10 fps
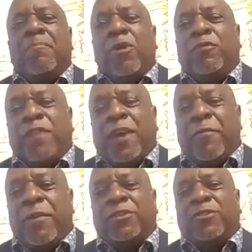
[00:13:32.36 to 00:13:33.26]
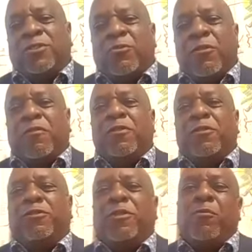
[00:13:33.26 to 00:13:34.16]
both directions. A river
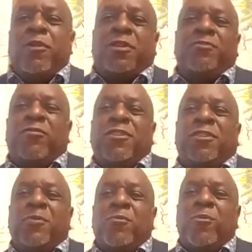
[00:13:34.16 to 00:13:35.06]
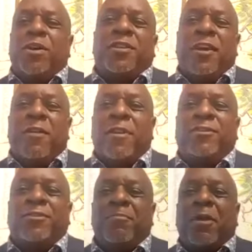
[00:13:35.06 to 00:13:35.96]
usually one, runs in one
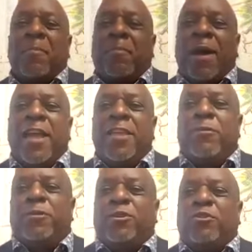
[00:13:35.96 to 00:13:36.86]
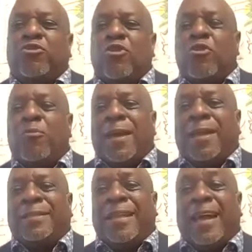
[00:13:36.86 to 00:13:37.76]
direction, but a bayou is controlled by
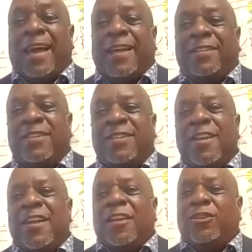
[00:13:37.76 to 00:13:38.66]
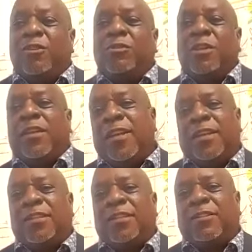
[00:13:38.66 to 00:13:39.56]
the tides. It's usually
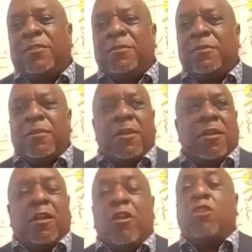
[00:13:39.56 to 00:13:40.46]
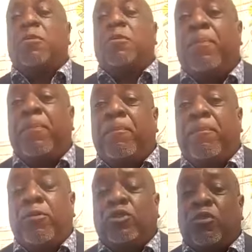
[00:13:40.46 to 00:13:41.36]
connected to a larger
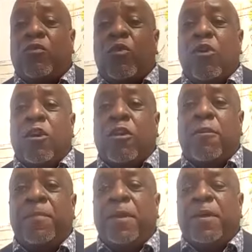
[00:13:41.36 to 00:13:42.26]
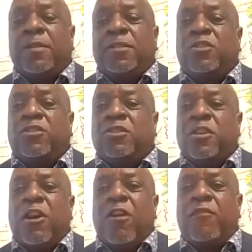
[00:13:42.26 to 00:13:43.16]
portion of water, such as the
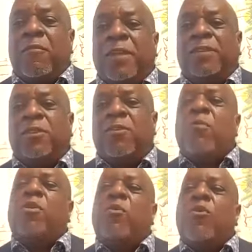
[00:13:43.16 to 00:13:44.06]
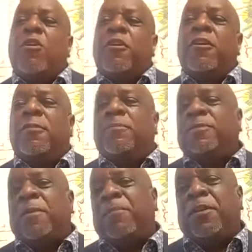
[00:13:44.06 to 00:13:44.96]
Gulf of Mexico. When the water comes
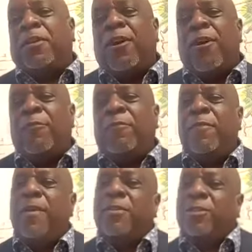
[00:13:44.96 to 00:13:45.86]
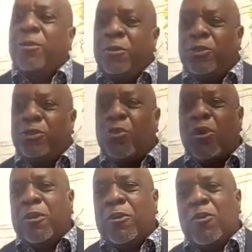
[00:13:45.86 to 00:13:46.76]
up in the Gulf, so does the
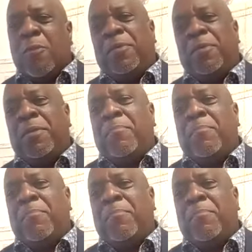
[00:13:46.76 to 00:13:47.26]
water go up in the